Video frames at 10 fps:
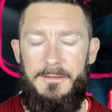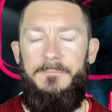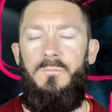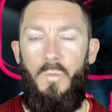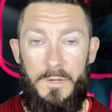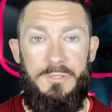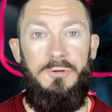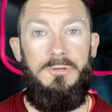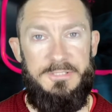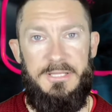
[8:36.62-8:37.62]
when
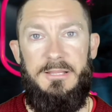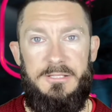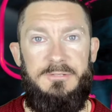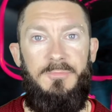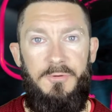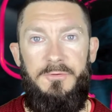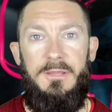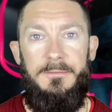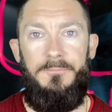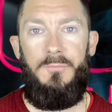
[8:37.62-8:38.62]
you see this
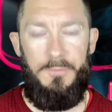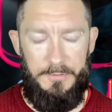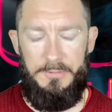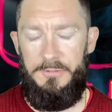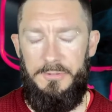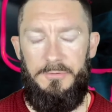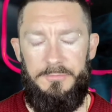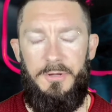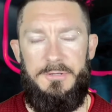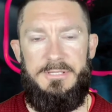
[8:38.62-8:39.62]
movie, you'll
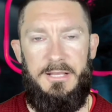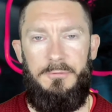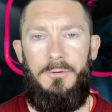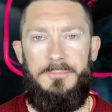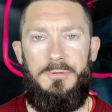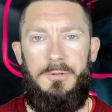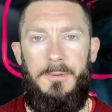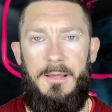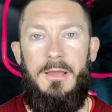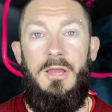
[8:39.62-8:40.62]
know exactly what I'm talking
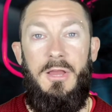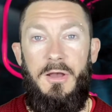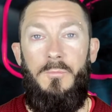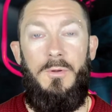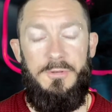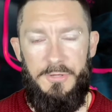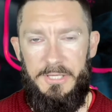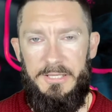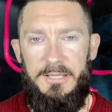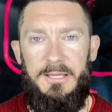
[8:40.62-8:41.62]
about. When you
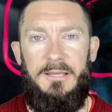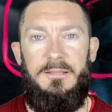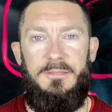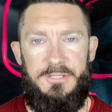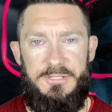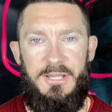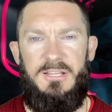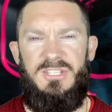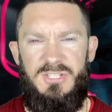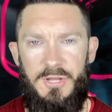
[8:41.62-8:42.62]
hear a
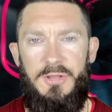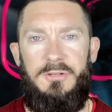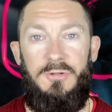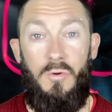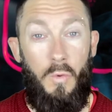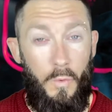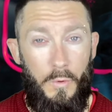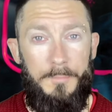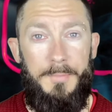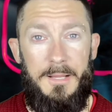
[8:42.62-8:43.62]
certain
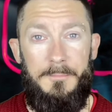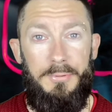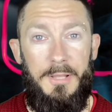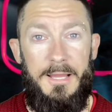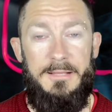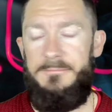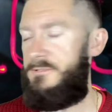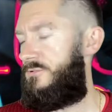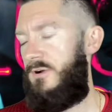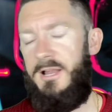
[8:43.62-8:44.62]
chord being played,
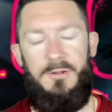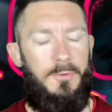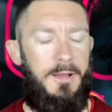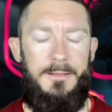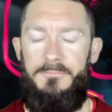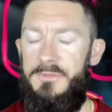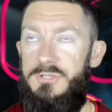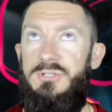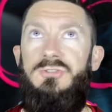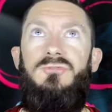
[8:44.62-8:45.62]
straight away,
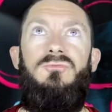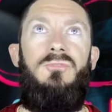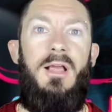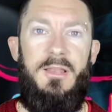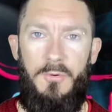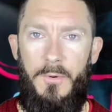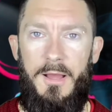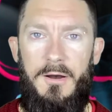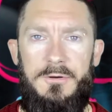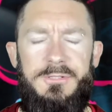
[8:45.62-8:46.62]

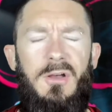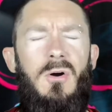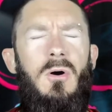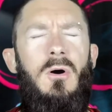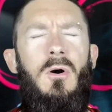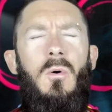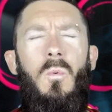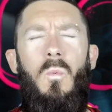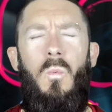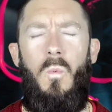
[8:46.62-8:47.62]
I was like, oh,
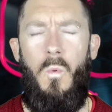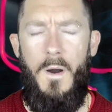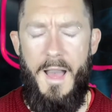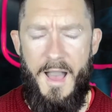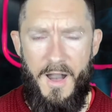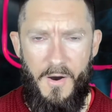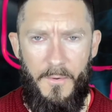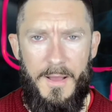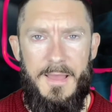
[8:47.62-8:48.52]
wow.